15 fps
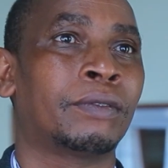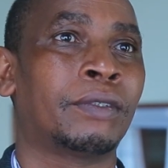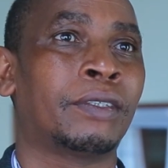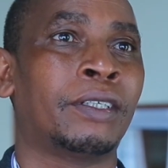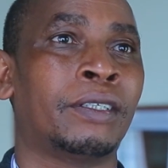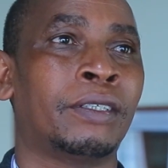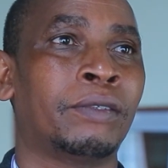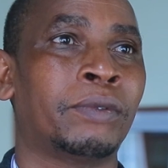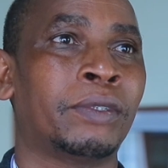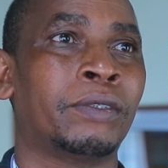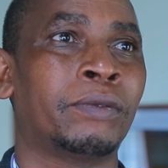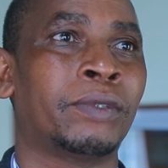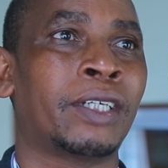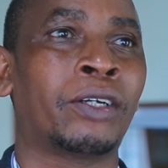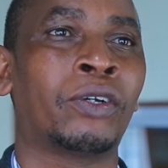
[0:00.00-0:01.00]

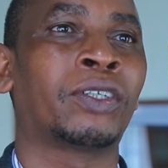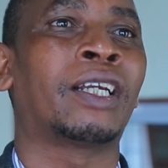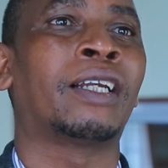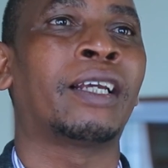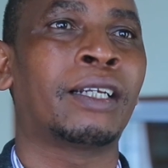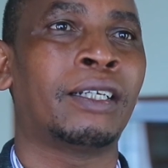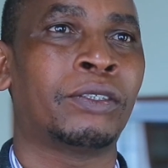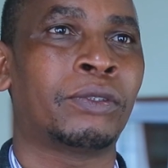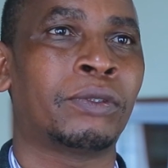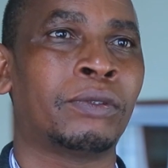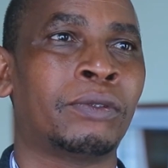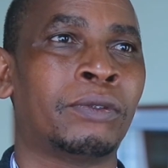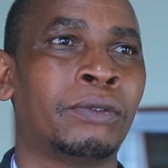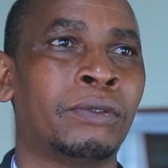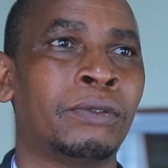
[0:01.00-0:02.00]
We are not likely
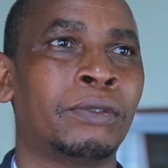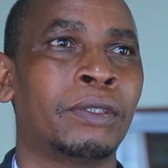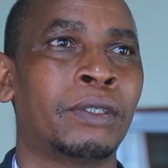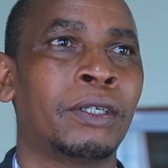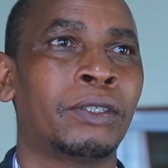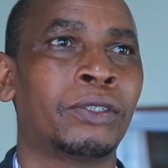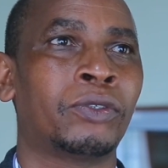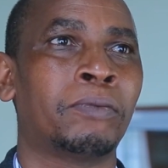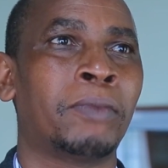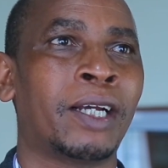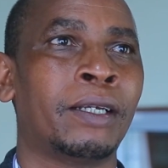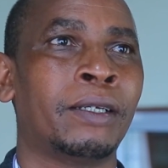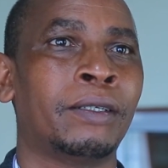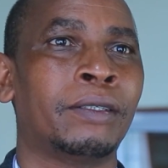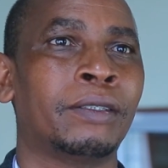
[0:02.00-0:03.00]
to
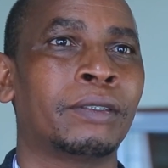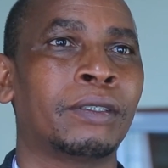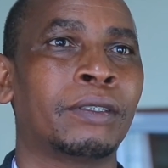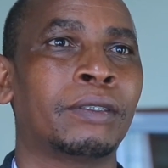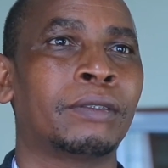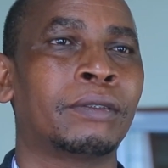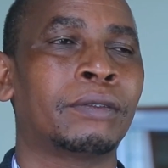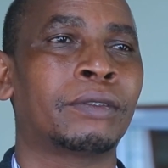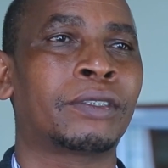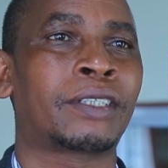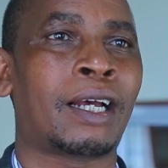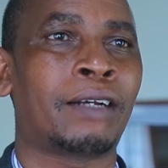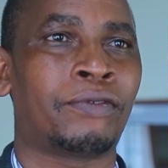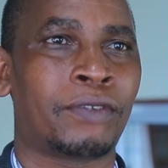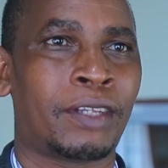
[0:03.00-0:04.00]
buy
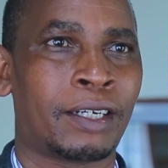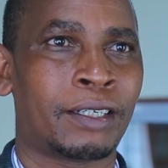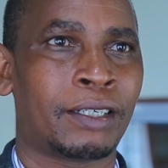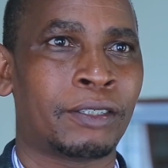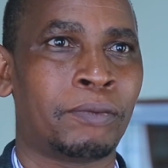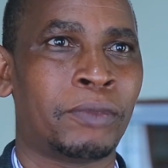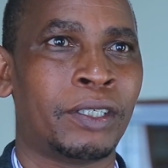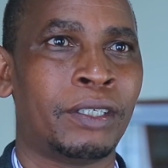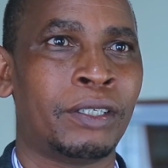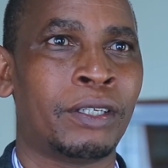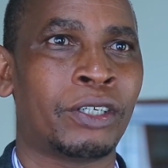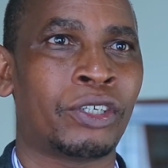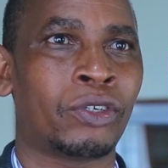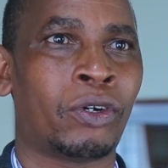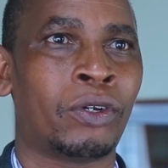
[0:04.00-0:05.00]
stuff that has been
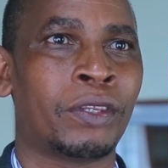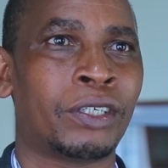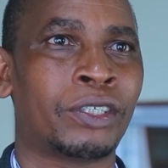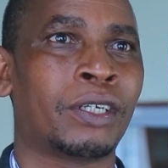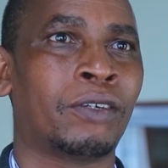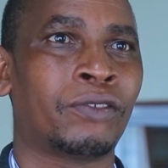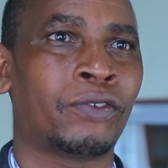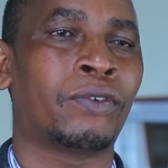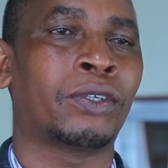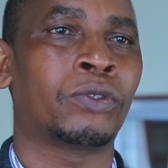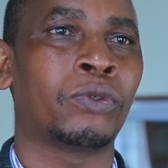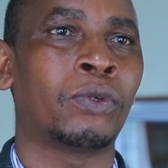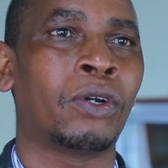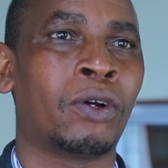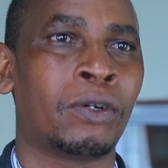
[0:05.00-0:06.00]
on the shelves for
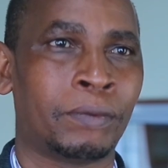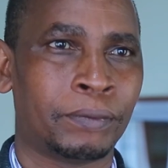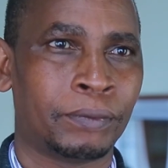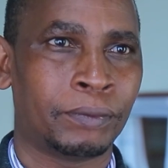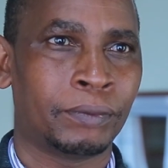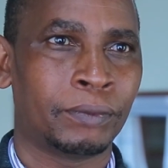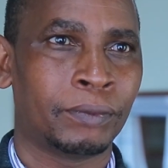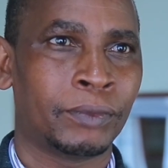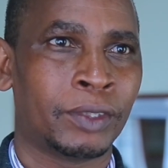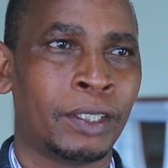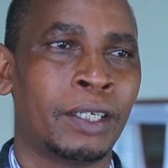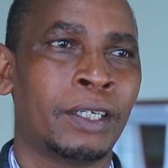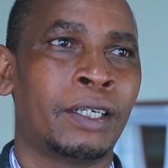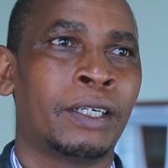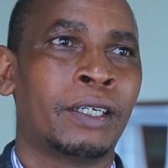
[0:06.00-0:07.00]
too long.
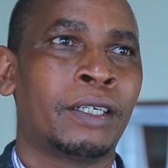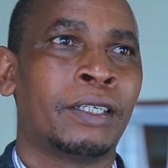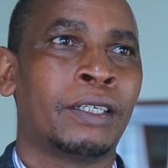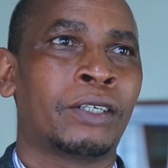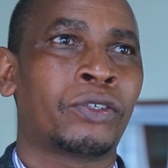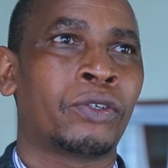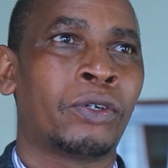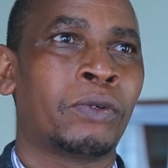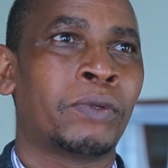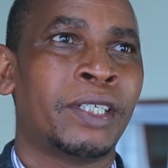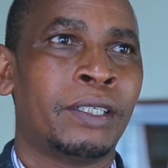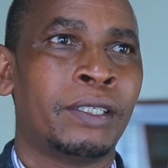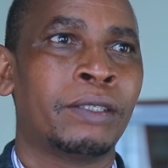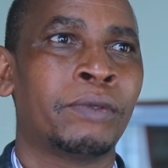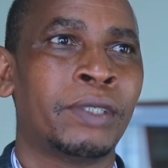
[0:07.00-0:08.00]
Yeah, so
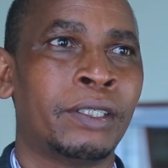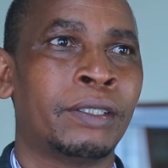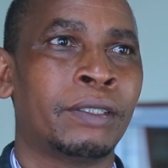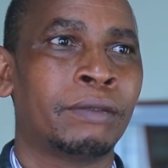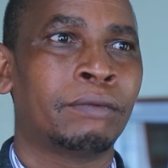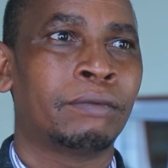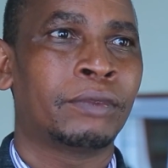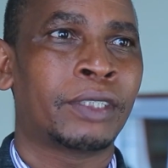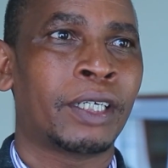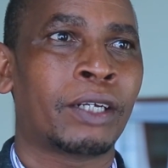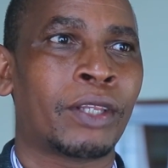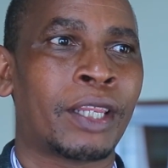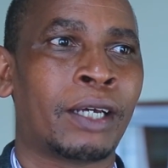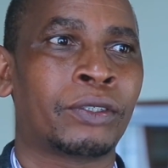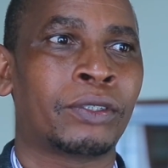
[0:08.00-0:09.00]
we
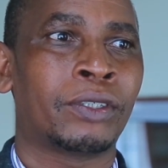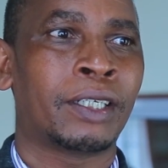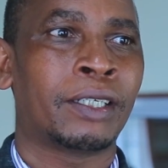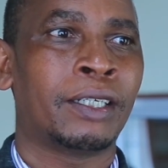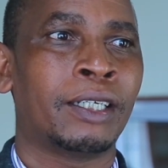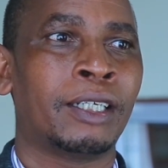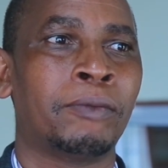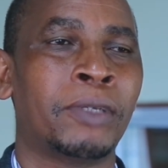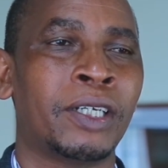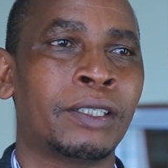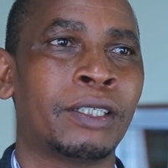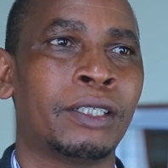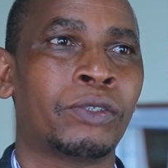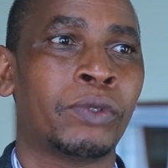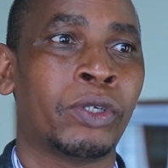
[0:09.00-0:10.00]
check that on a daily
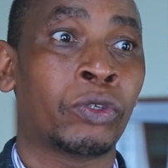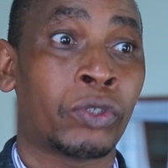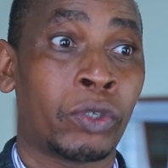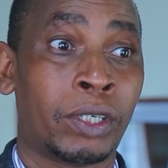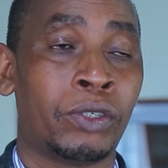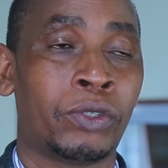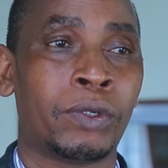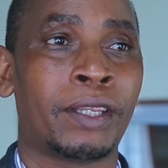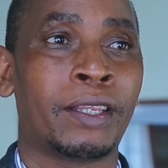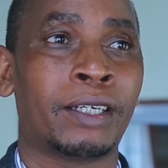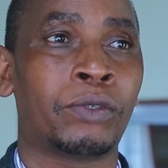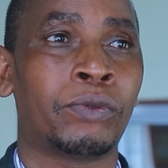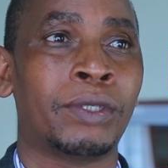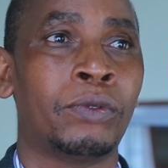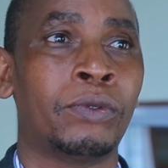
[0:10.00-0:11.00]
basis. We also ensure
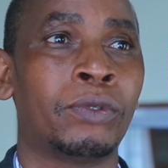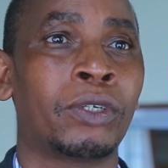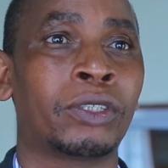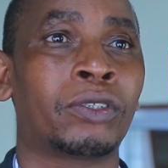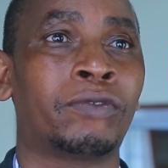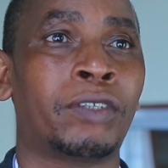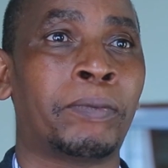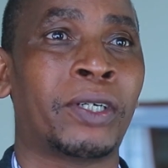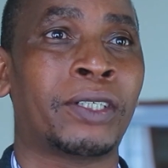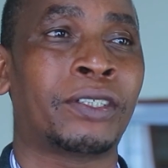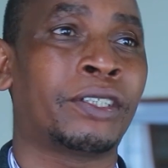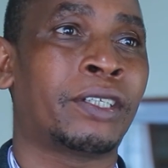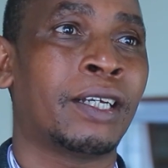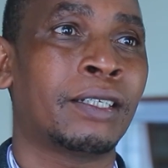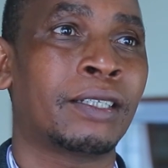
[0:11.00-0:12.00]
that we do not
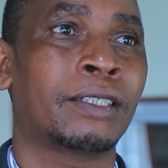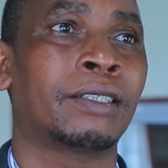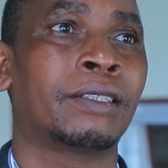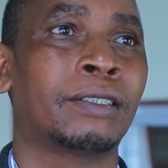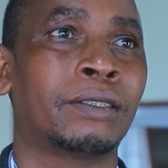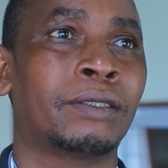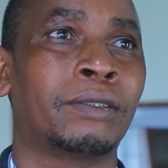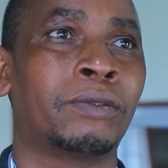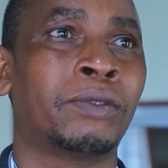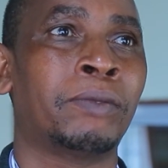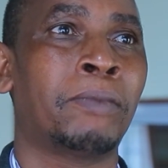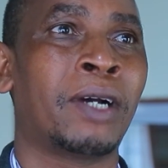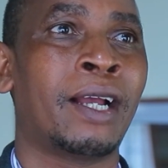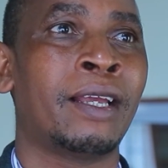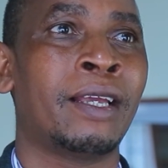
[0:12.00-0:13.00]
overpurchase.
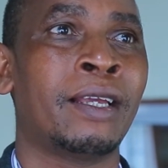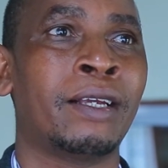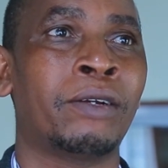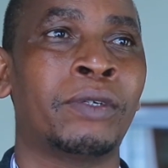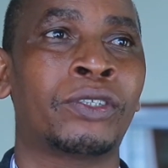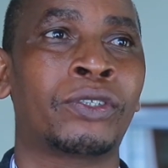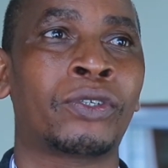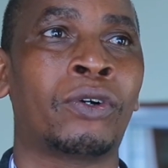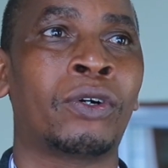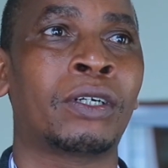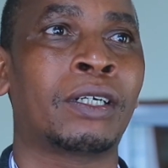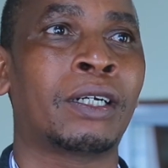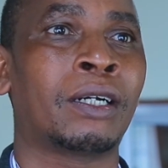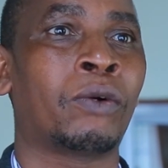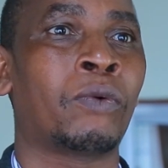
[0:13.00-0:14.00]
We
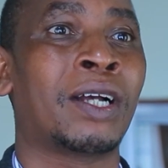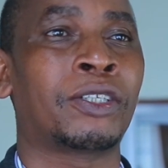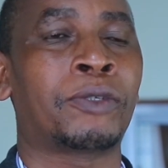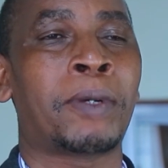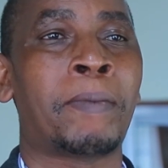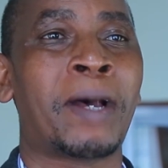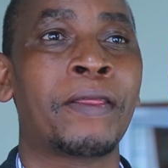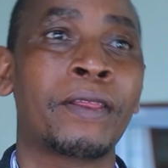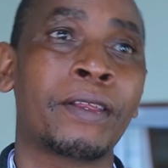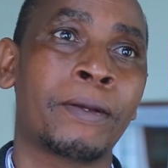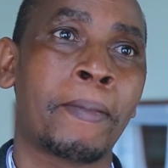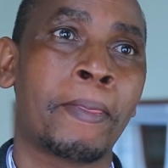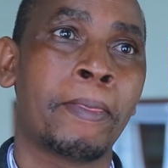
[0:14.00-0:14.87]
stock once per month